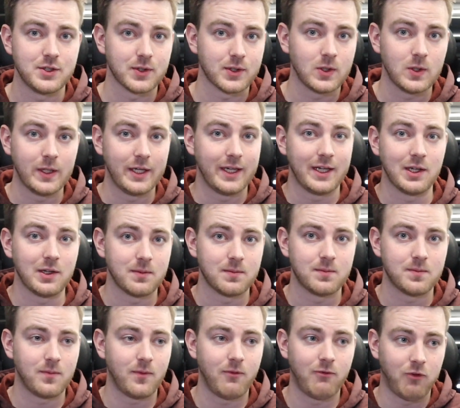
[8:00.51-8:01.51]
you're cleaning
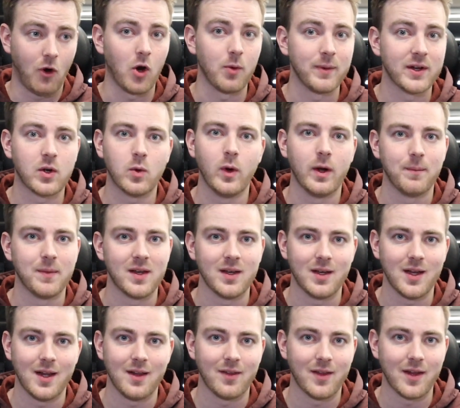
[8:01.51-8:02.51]
farm
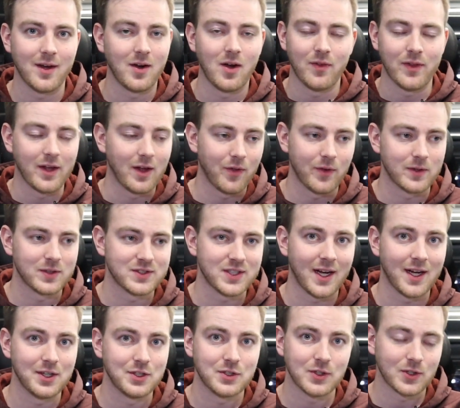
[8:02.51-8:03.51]
equipment, and then on the other
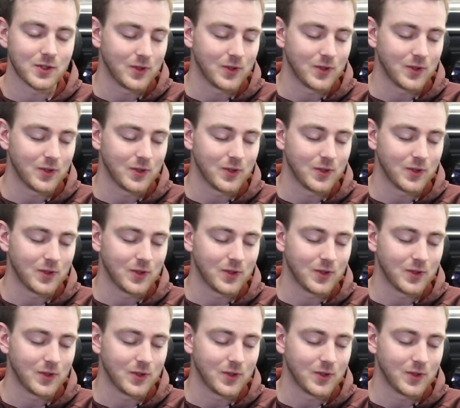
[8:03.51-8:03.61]
side you're